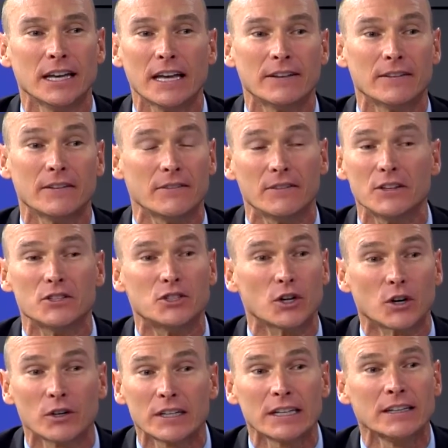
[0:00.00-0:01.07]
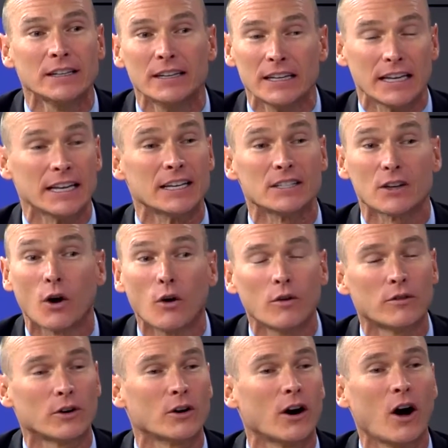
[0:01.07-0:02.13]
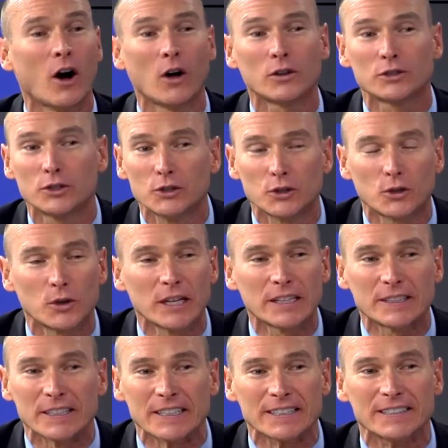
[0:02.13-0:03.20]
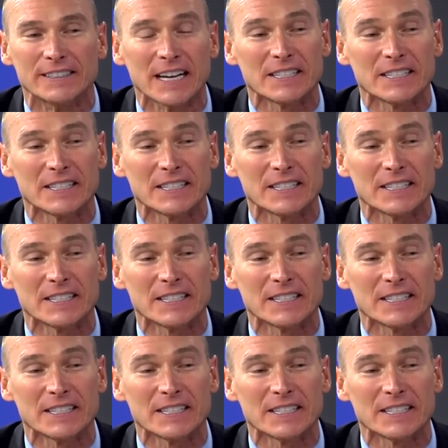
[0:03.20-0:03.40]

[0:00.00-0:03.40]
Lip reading: and the journey is over all too quickly.